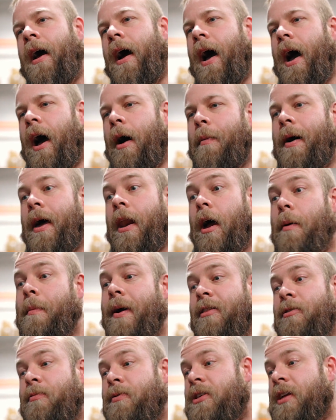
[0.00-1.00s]
Um, and I
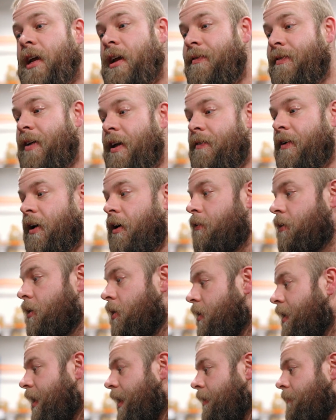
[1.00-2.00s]
made the mistake of giving her a
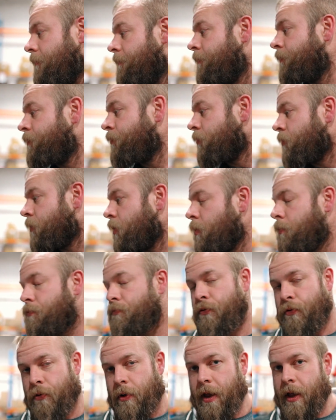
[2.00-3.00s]
cookie
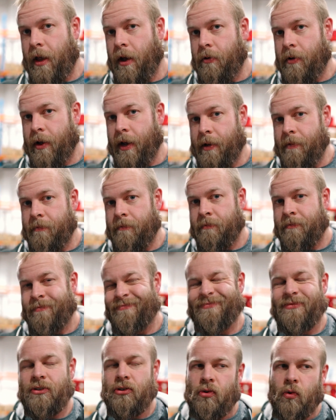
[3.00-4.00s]
pre yoga,
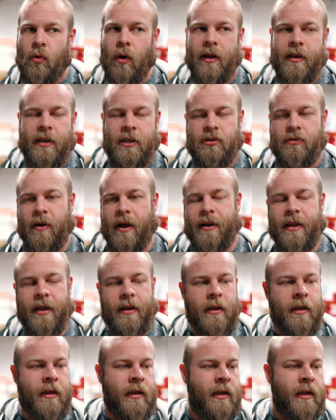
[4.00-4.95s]
quite distracted.